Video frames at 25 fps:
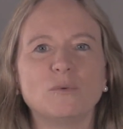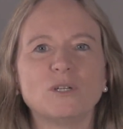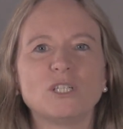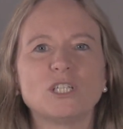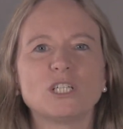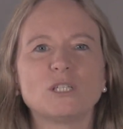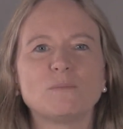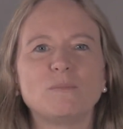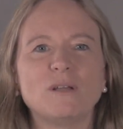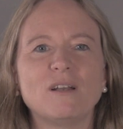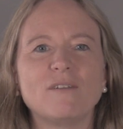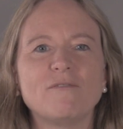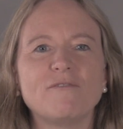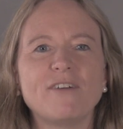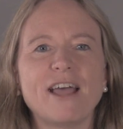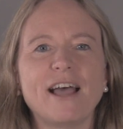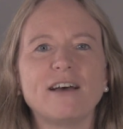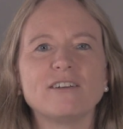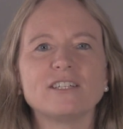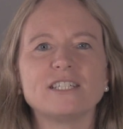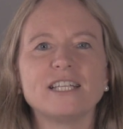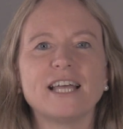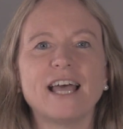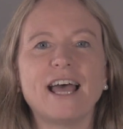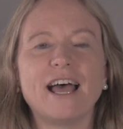which has been
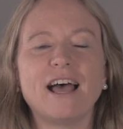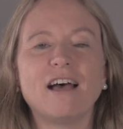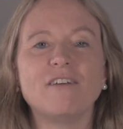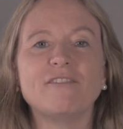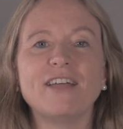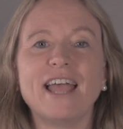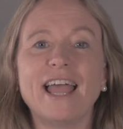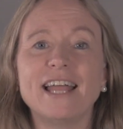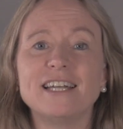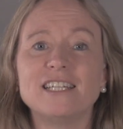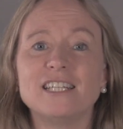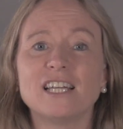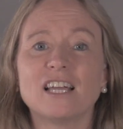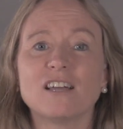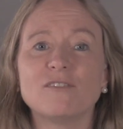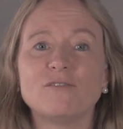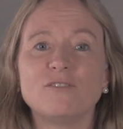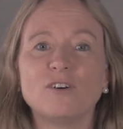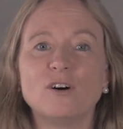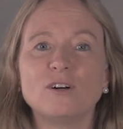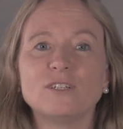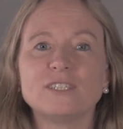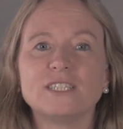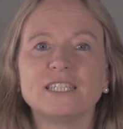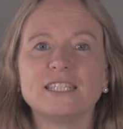found to have
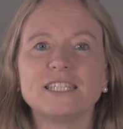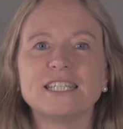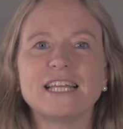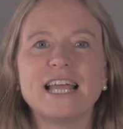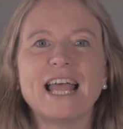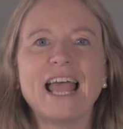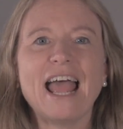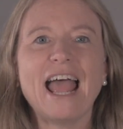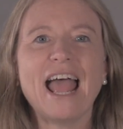anticonvulsant